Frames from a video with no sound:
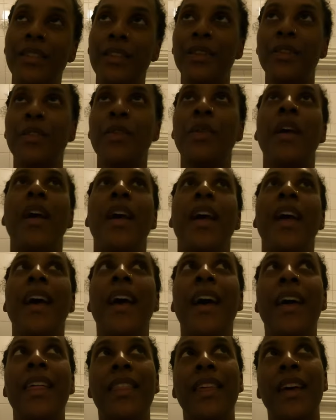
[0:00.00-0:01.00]
to you,
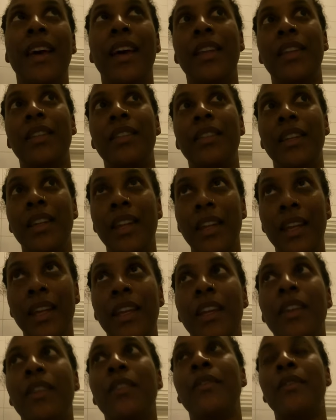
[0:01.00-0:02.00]
and then
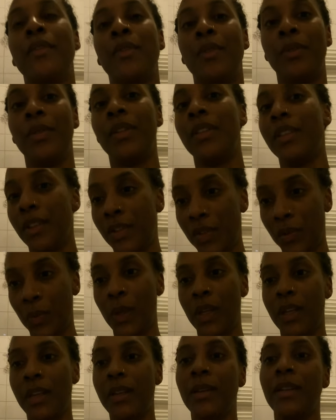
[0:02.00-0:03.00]
today for this
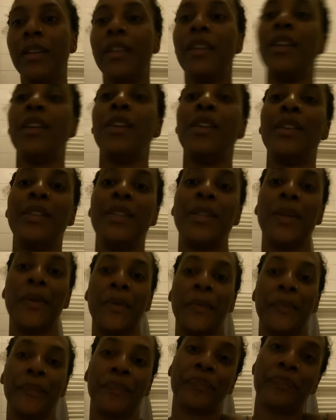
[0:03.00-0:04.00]
week.
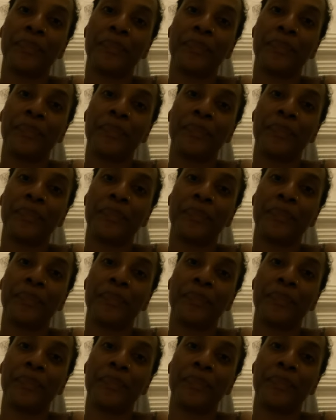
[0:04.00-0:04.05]
So